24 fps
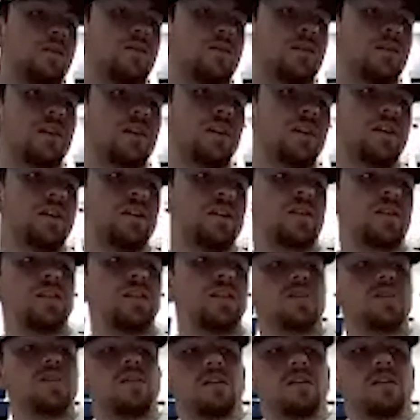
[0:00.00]
the
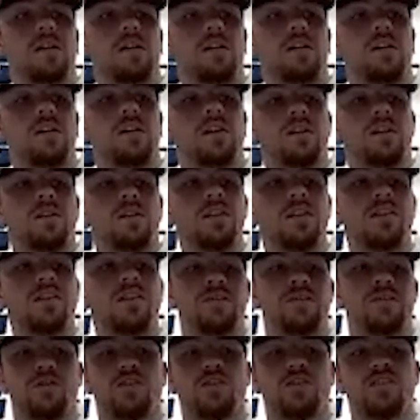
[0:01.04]

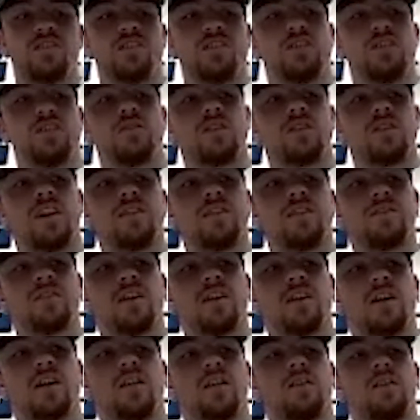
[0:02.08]
difference in your
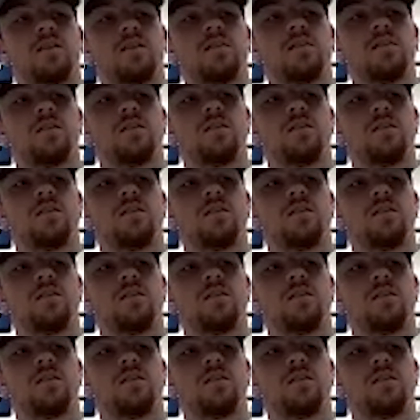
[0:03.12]
lifestyle